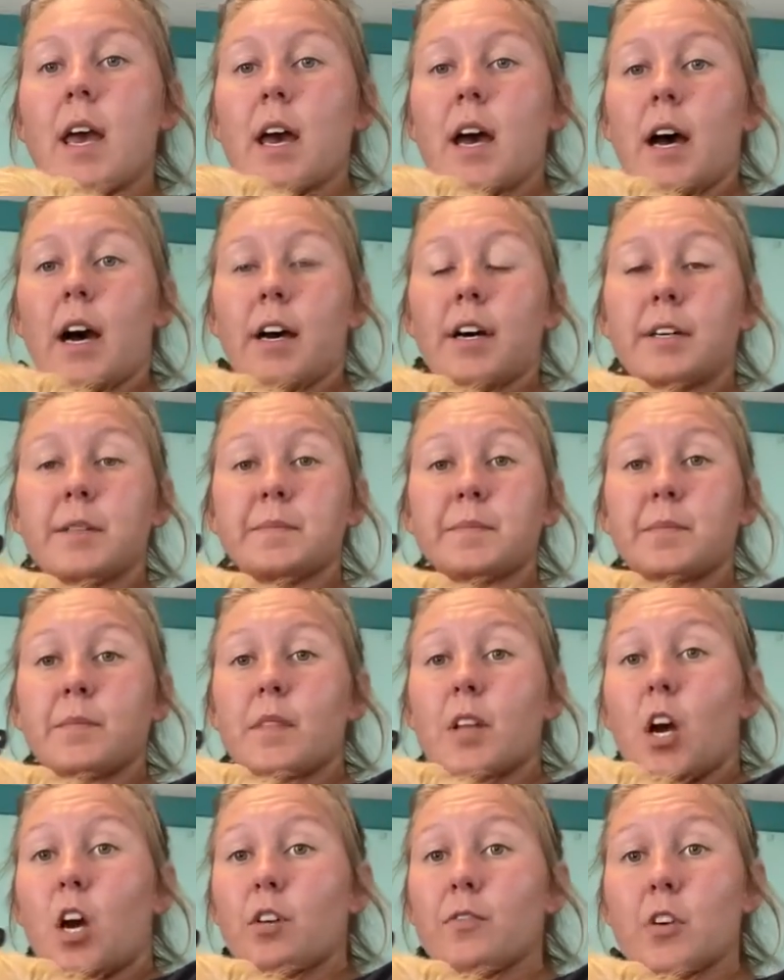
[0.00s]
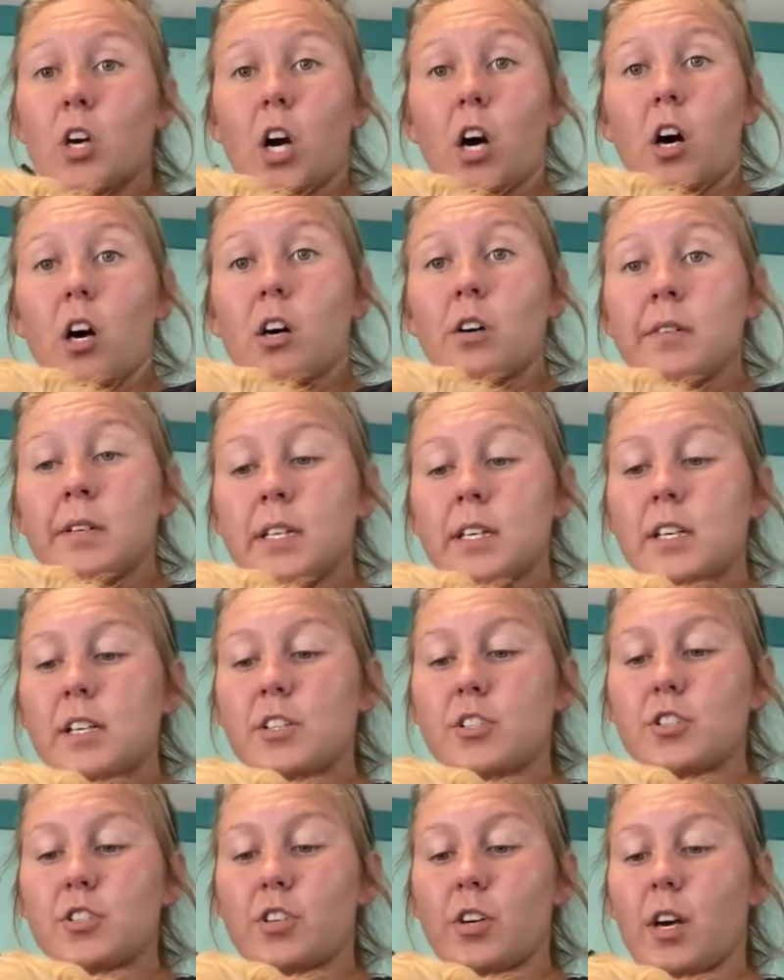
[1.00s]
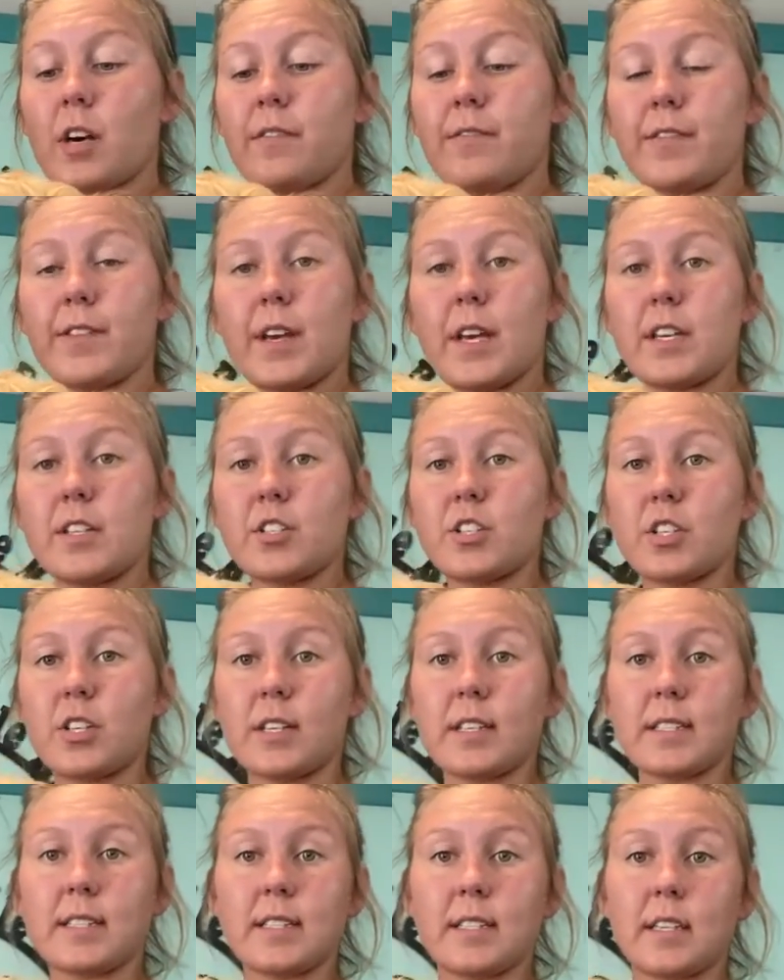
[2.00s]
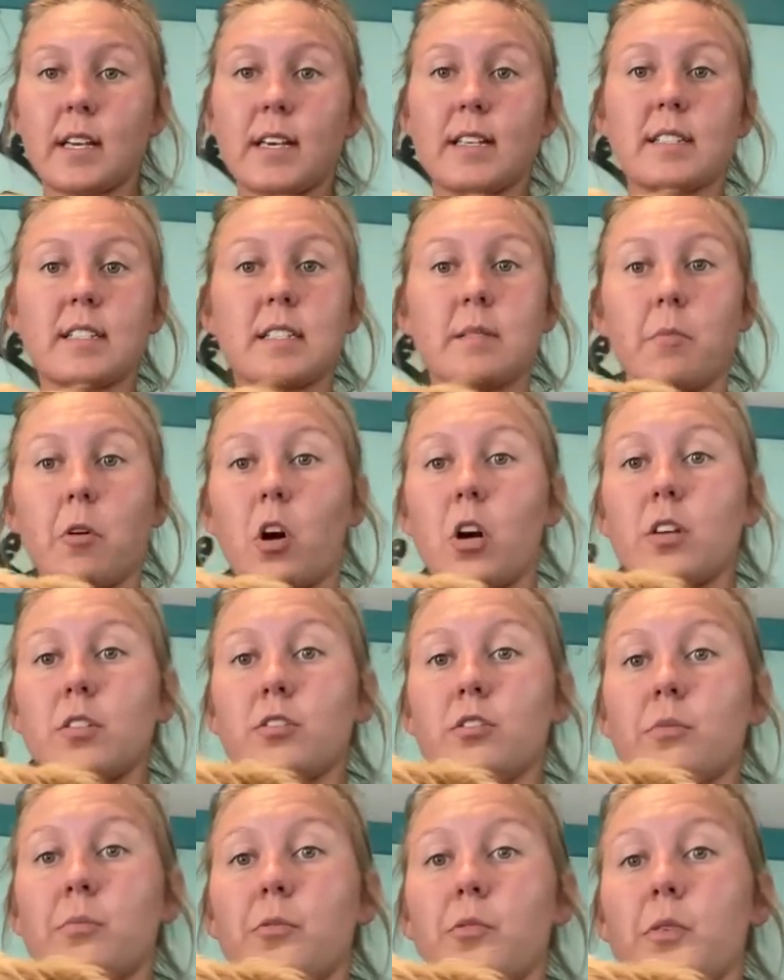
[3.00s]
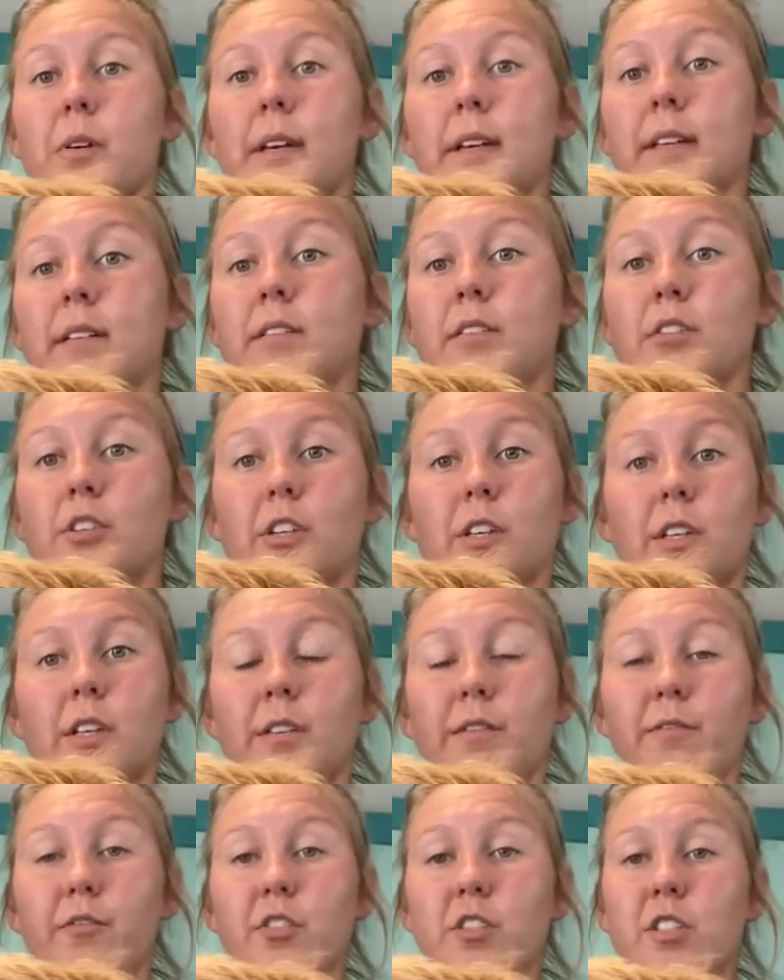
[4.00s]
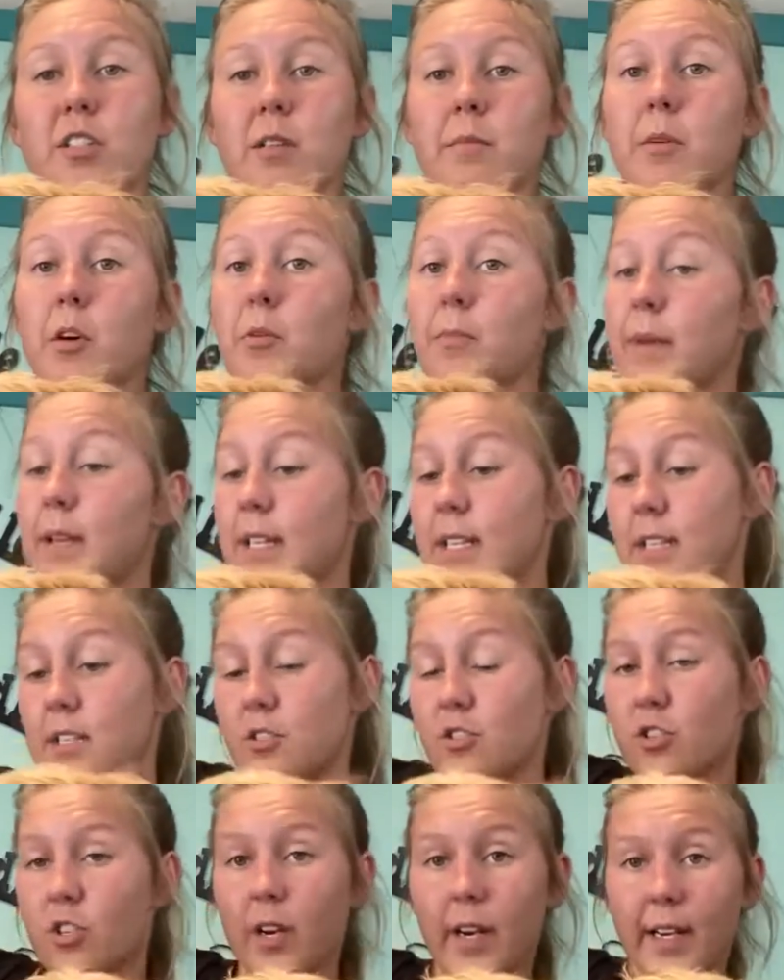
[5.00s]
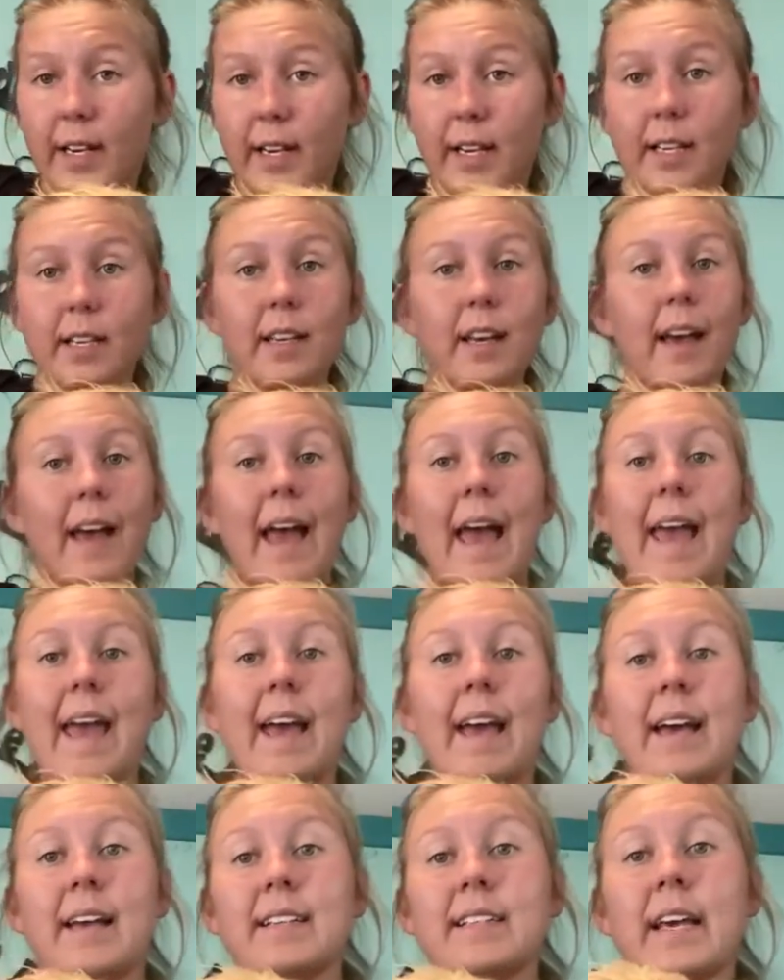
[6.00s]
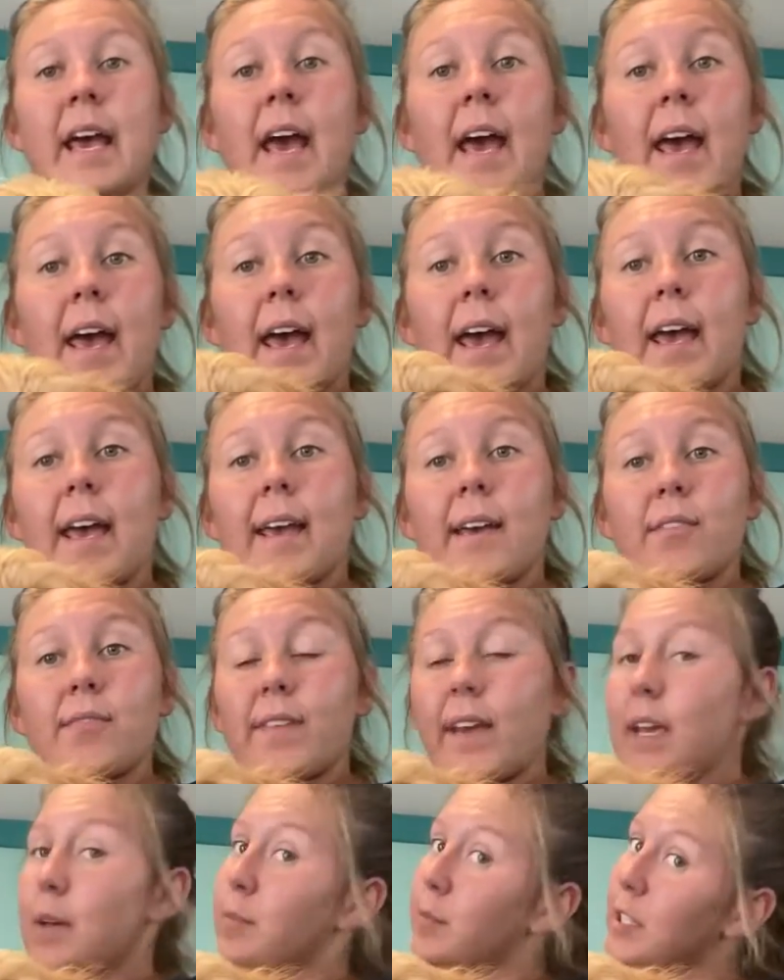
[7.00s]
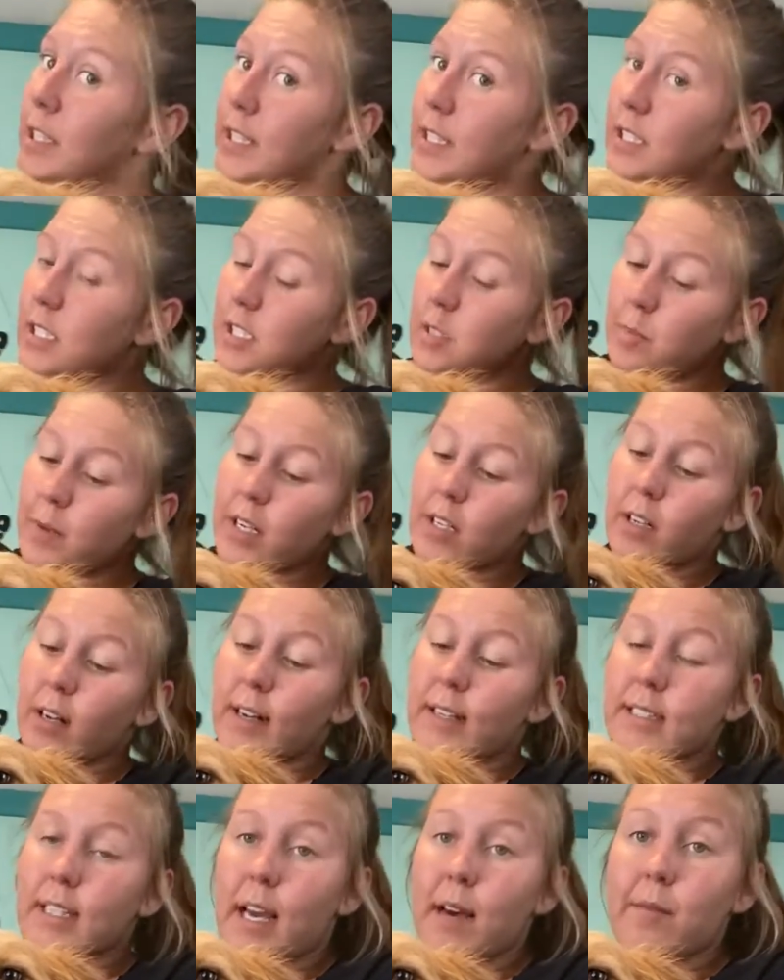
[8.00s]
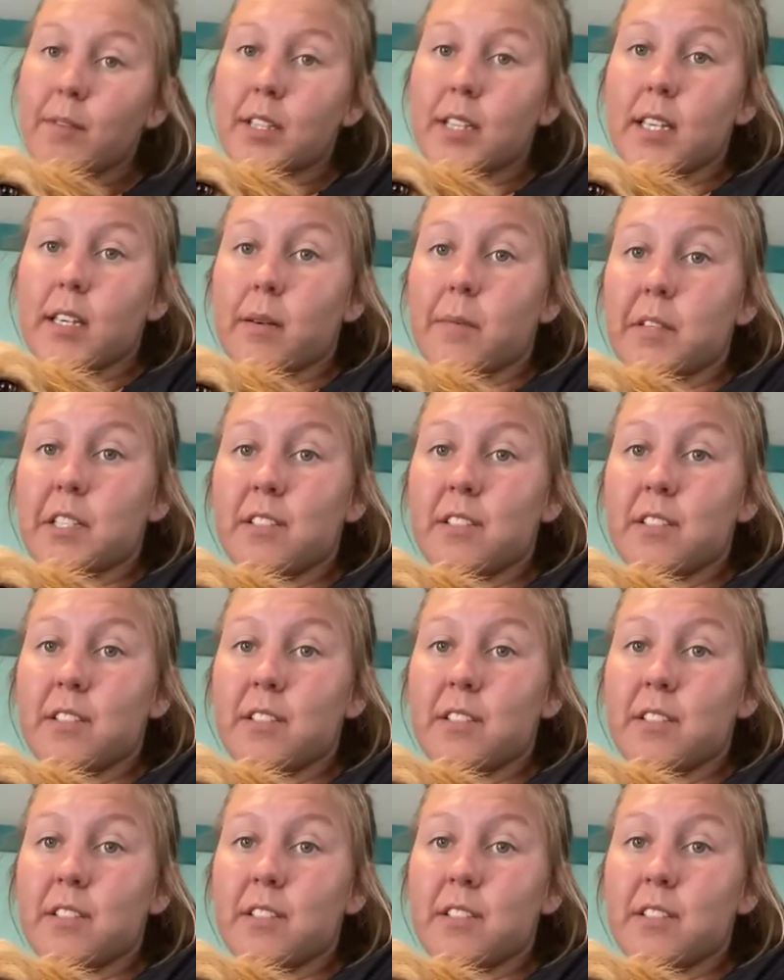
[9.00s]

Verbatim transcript: Um, overall, Scruff is just a smart little boy looking for some obedience training and a family to spend a lot of time with him.